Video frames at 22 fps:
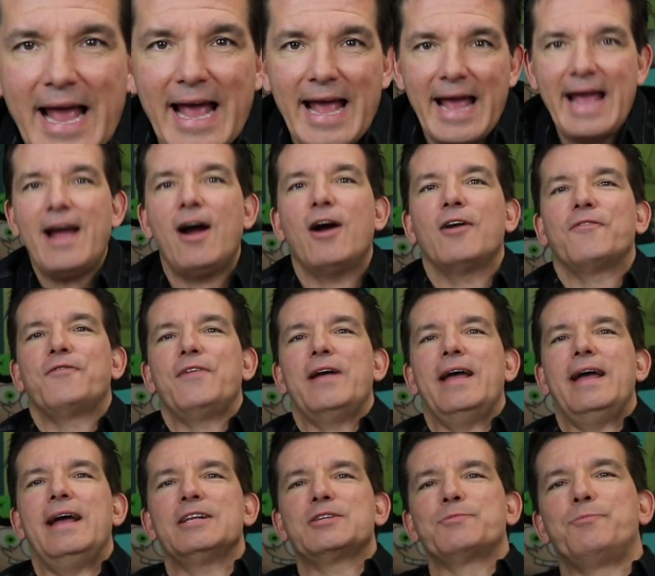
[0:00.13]
Hey Hart
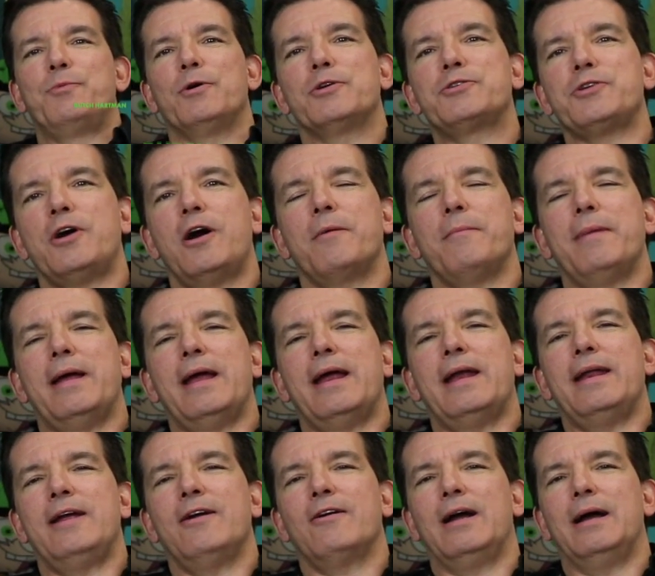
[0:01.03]
fans, Butch
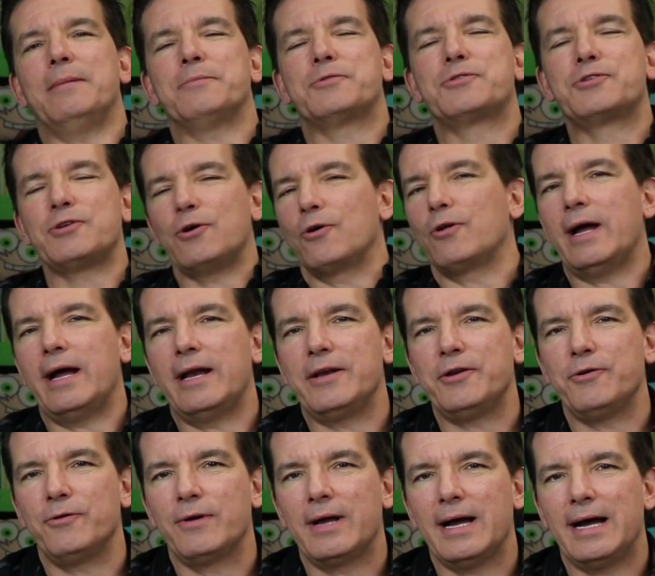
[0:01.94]
Hartman here. I'm so
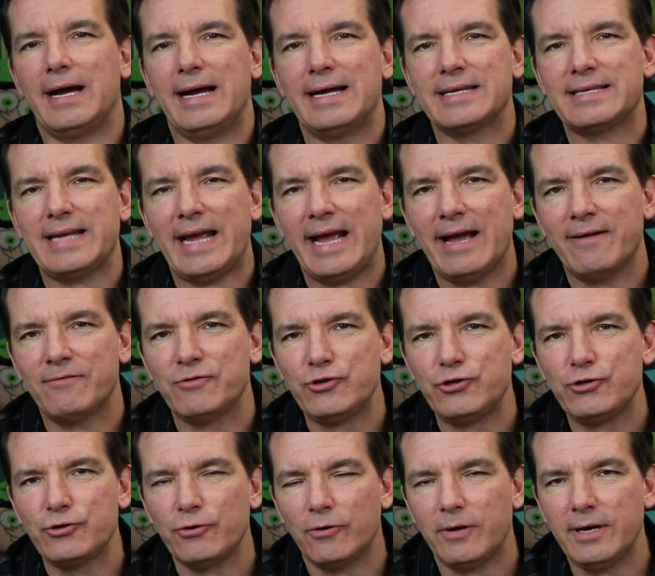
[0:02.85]
glad you guys have
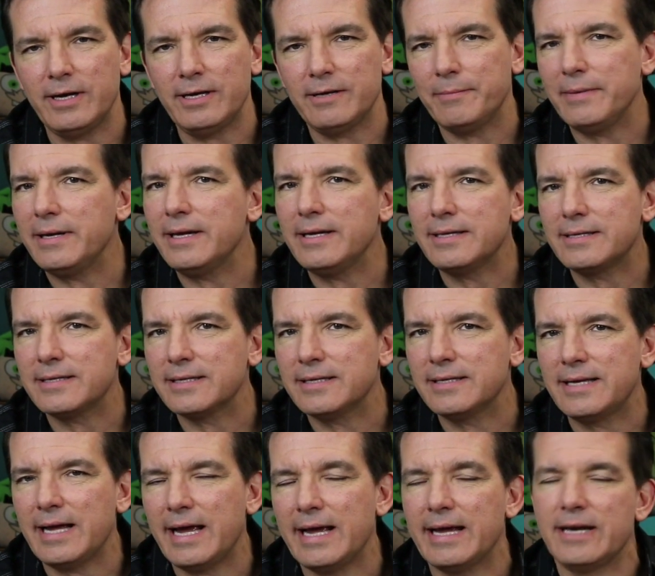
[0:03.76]
joined me
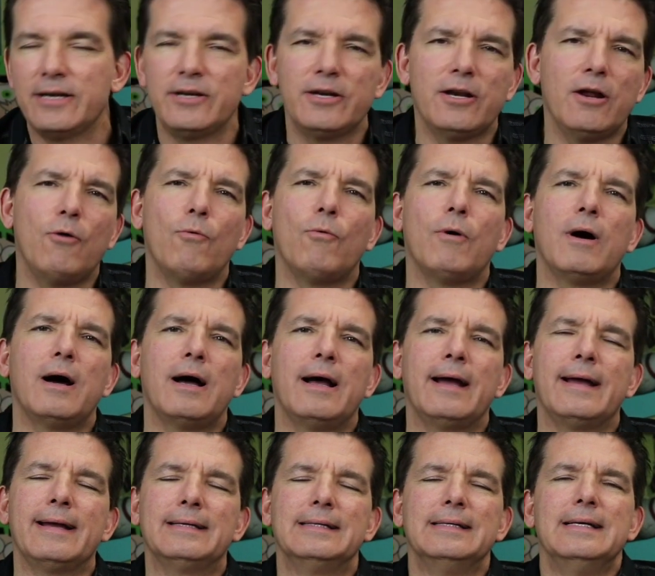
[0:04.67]
today. And you know
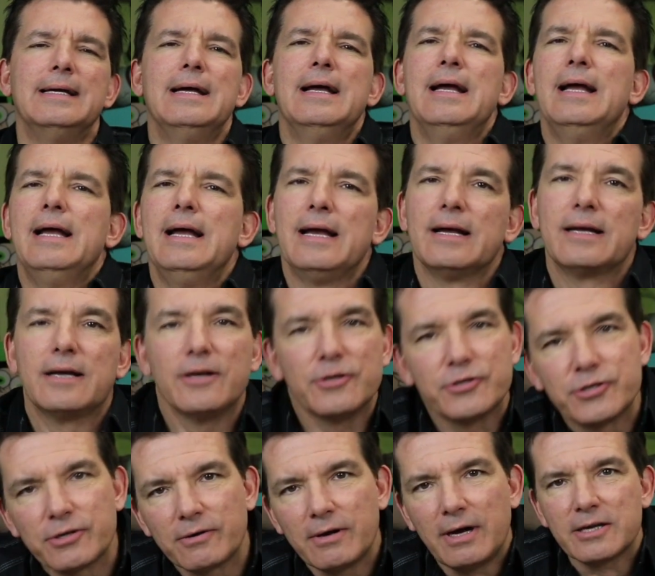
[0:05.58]
why?
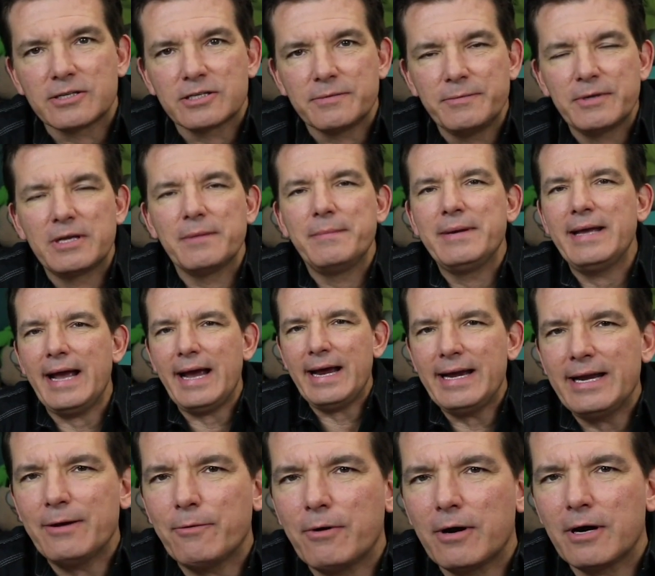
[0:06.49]
Because you're awesome. You can be
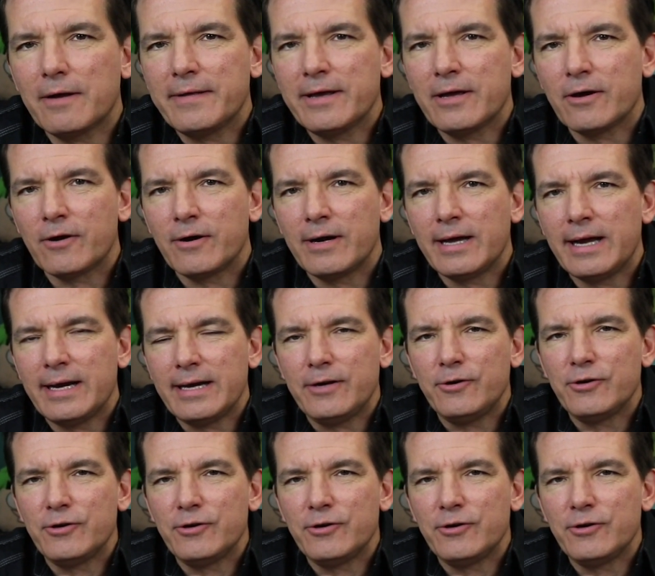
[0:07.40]
anywhere on the internet.